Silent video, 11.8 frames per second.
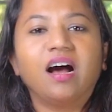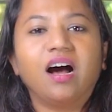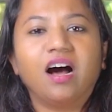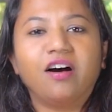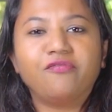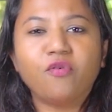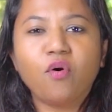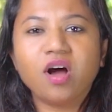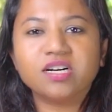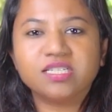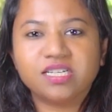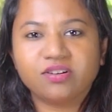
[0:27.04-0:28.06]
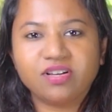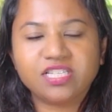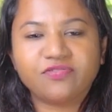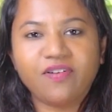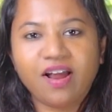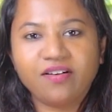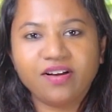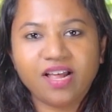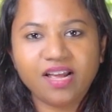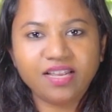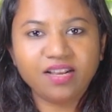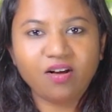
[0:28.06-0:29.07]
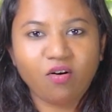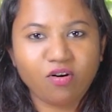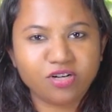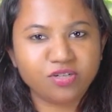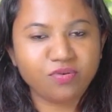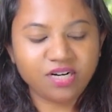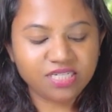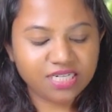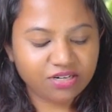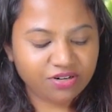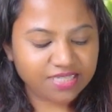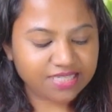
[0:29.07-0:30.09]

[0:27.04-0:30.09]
400 degrees Fahrenheit or 200 degrees